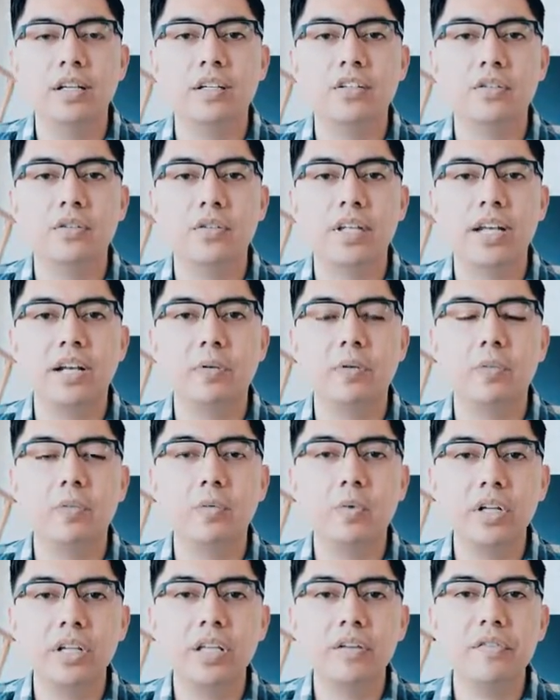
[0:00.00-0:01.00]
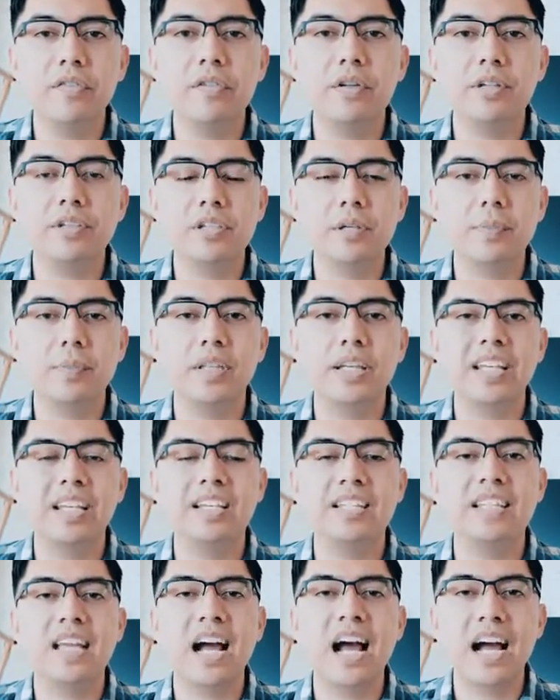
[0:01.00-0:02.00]
so that it really fills up the
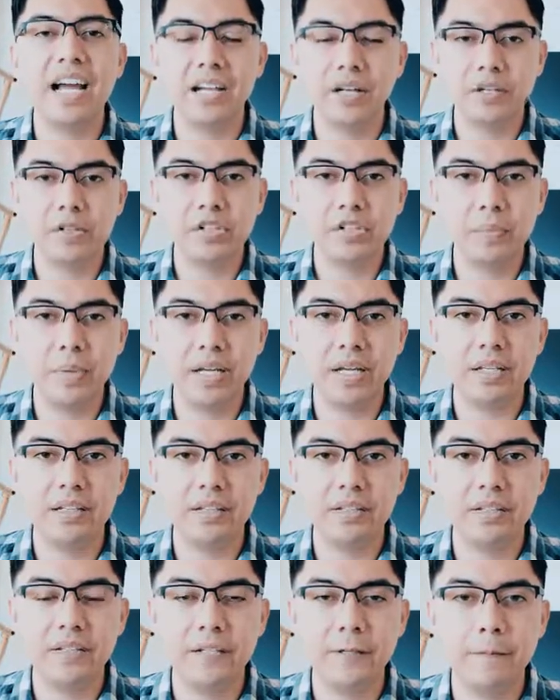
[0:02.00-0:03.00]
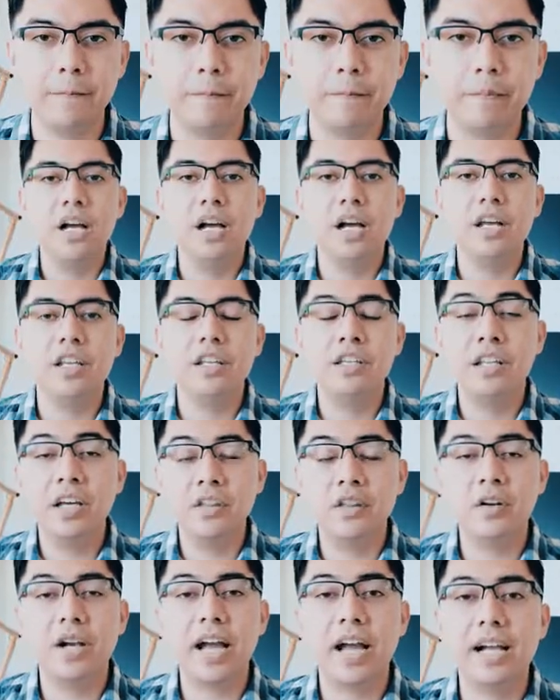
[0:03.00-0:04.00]
entire space.
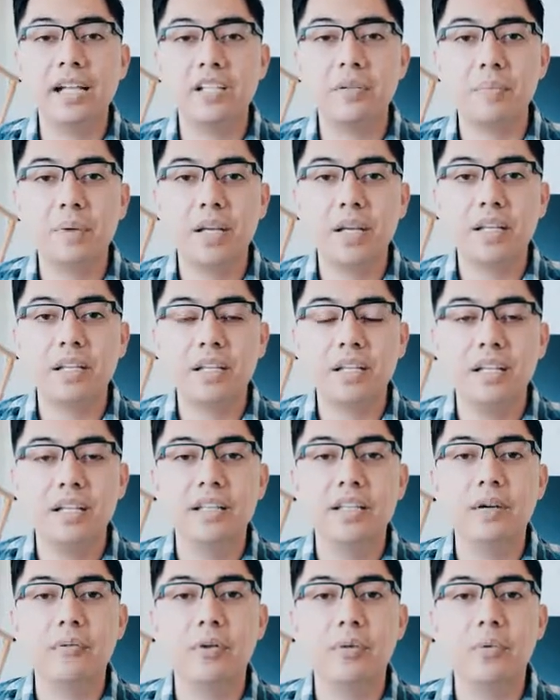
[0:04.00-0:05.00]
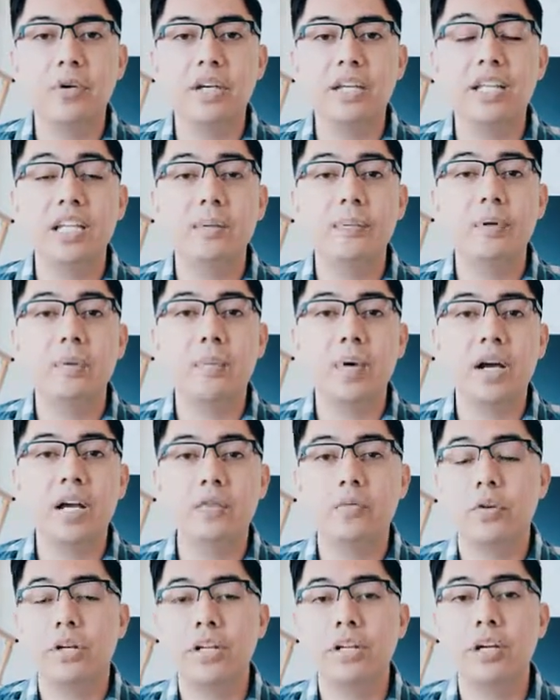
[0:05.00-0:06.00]
Another aspect that we want to keep in
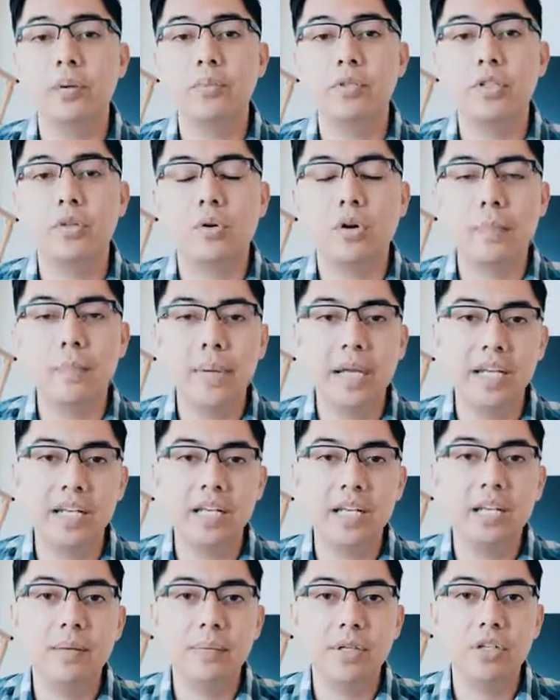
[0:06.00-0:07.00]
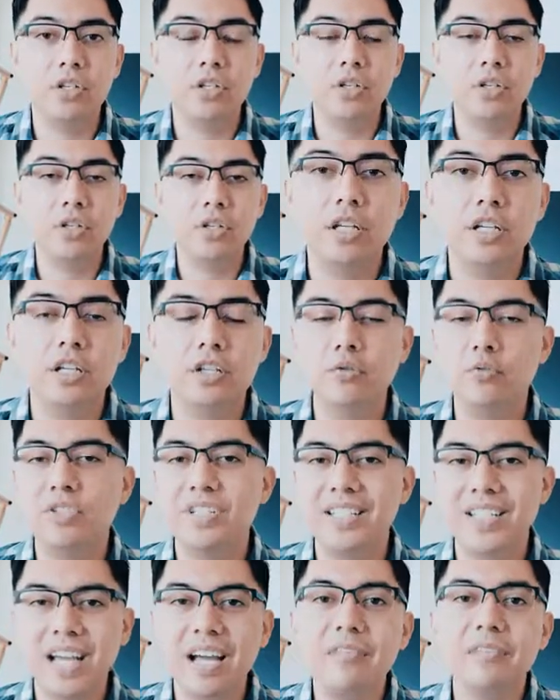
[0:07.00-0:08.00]
mind when it comes to our main image, you
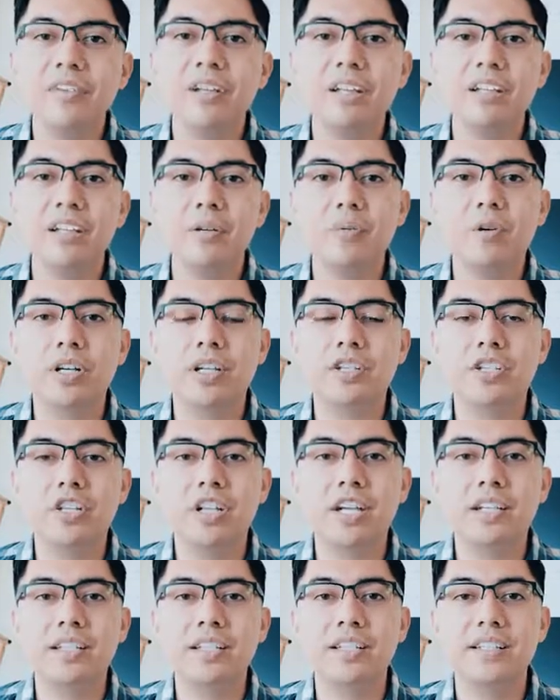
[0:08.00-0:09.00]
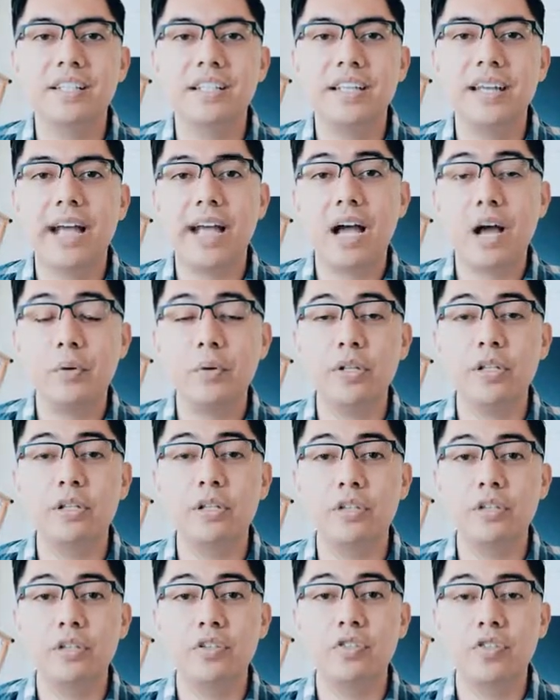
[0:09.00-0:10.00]
definitely want to check to see how it
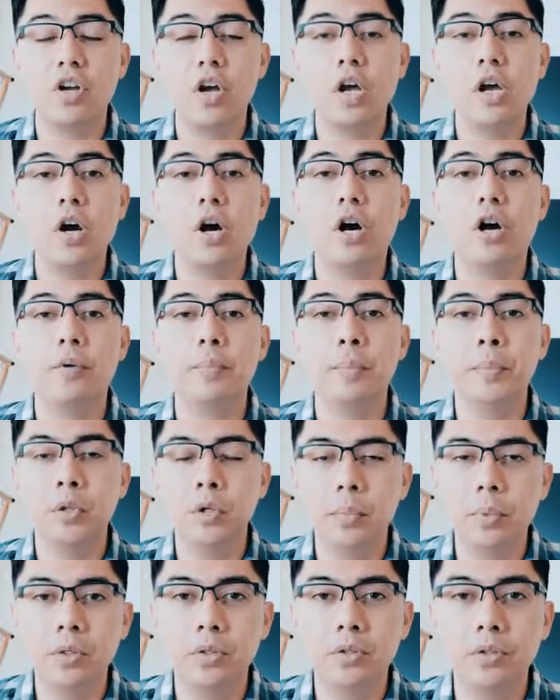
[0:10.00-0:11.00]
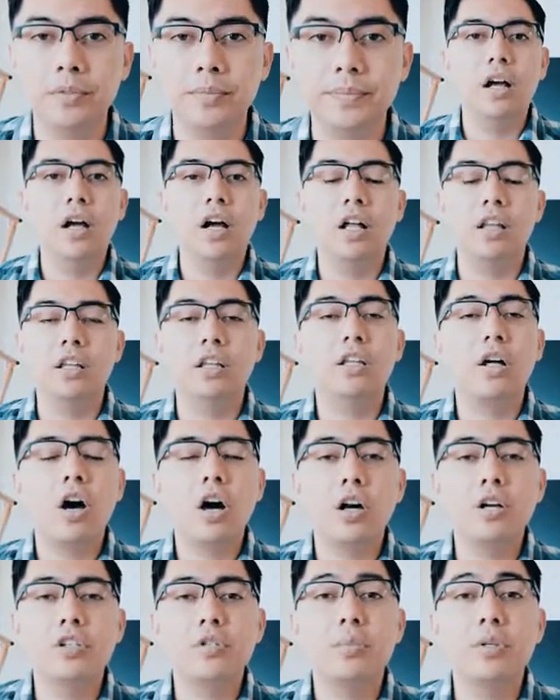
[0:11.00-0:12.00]
looks on mobile. A
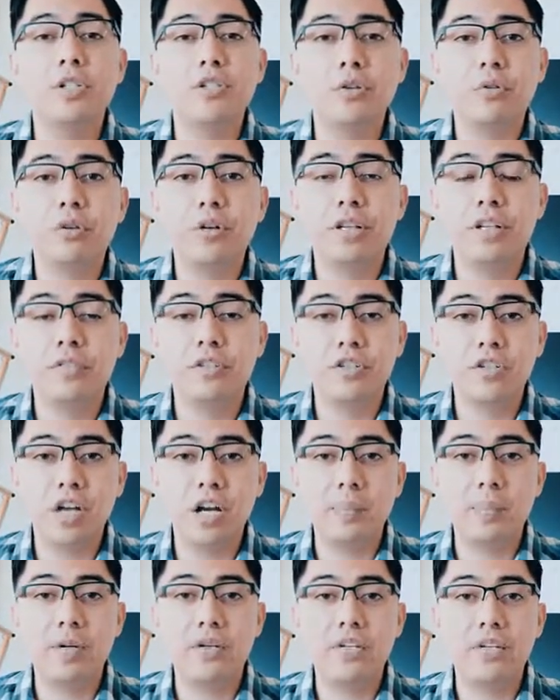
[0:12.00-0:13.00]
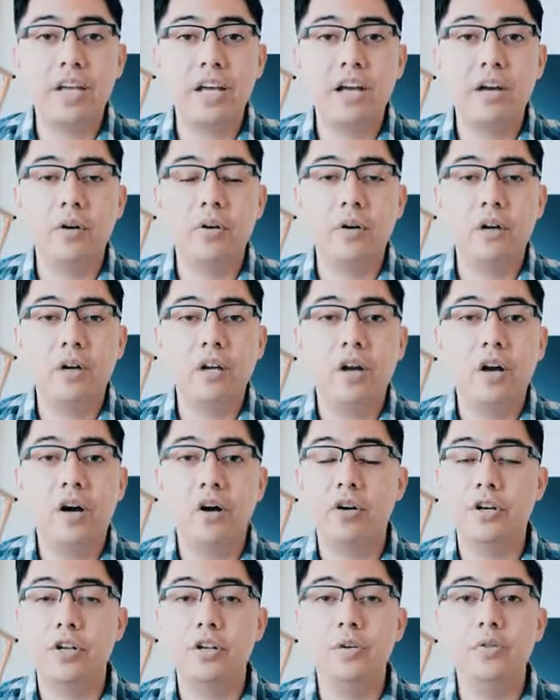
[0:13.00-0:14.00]
large majority of shoppers now
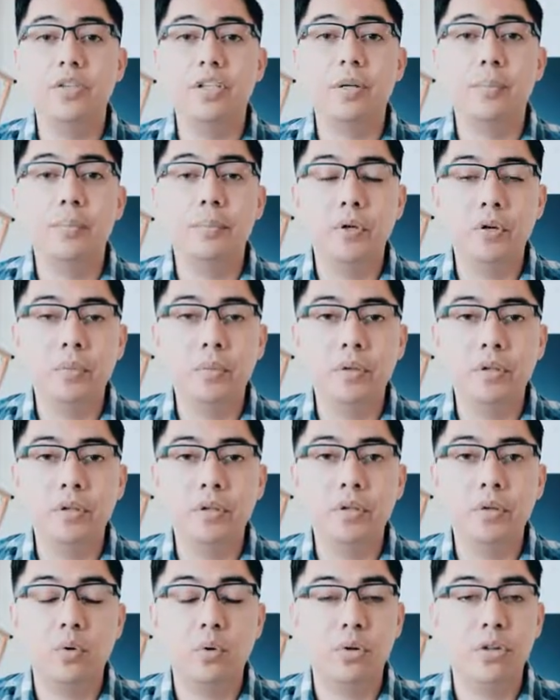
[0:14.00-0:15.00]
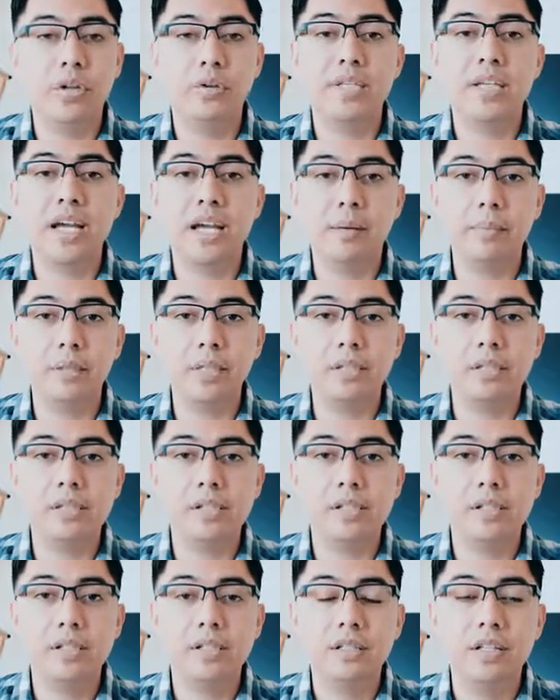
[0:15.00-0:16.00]
are using mobile or their
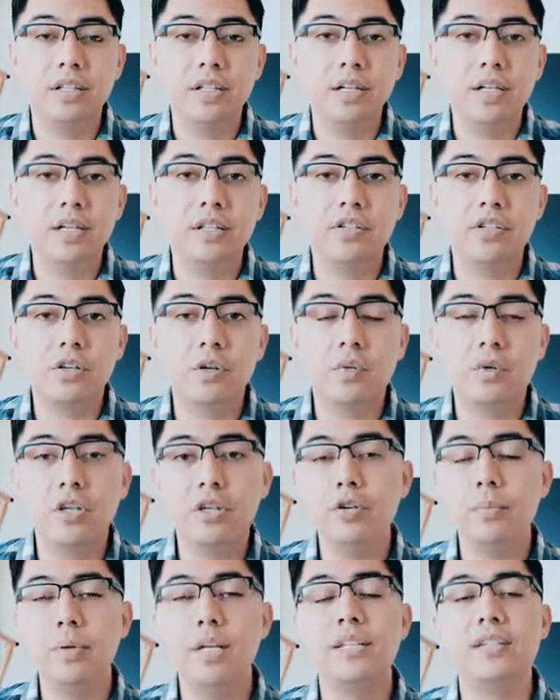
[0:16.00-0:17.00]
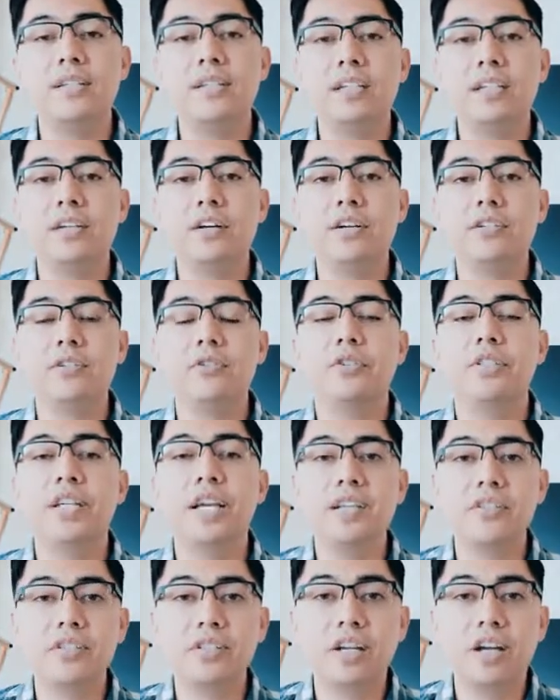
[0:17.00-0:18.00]
tablets. And so what you may see on your
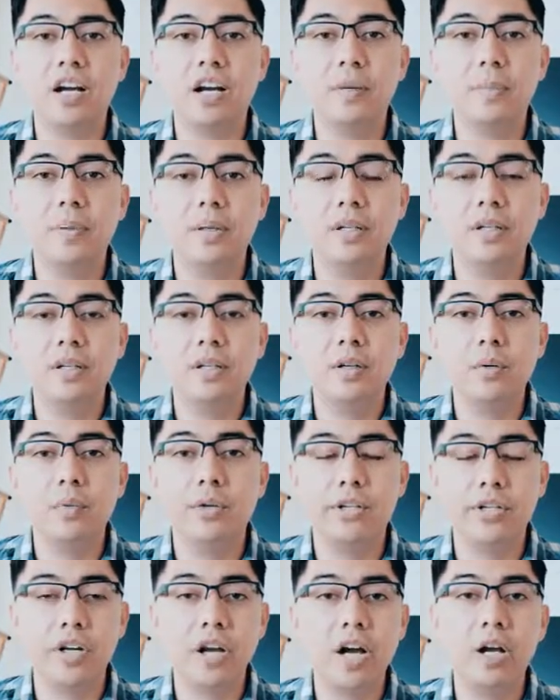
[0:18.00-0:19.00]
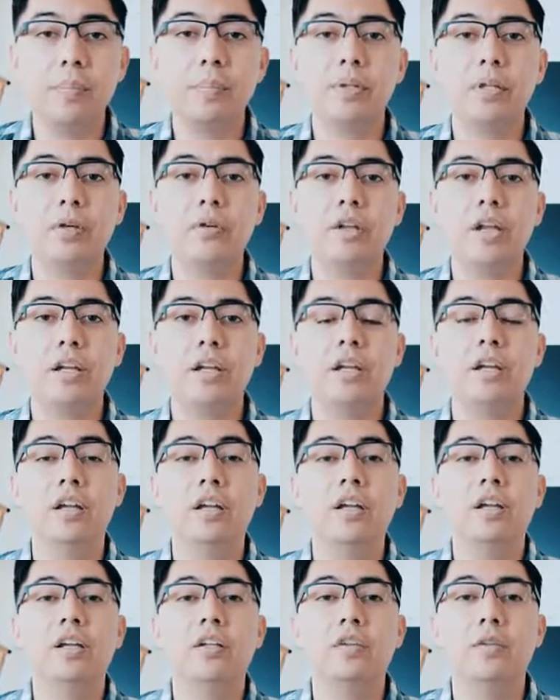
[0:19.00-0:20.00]
desktop when you're uploading
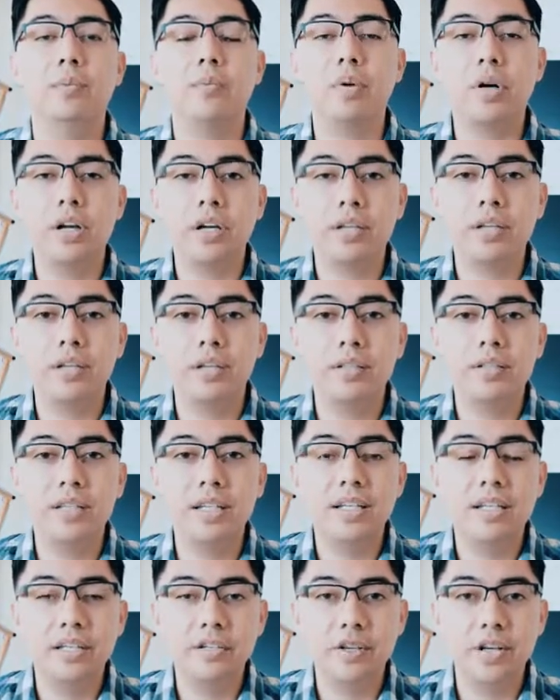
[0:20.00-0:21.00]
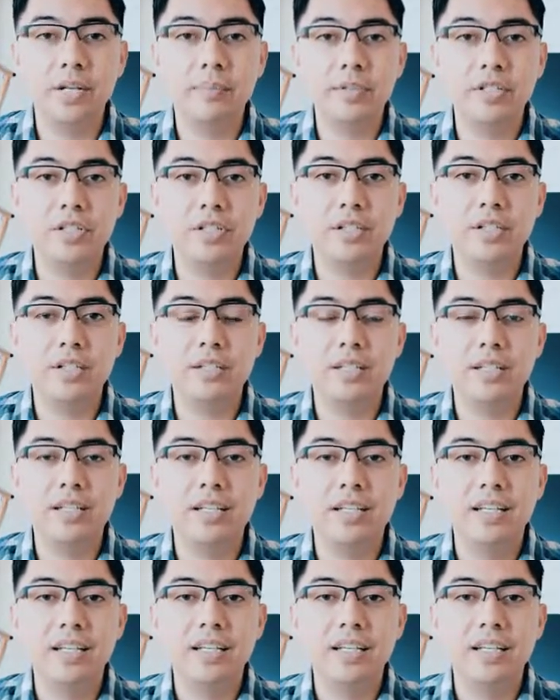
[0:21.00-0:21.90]
your product listing and your images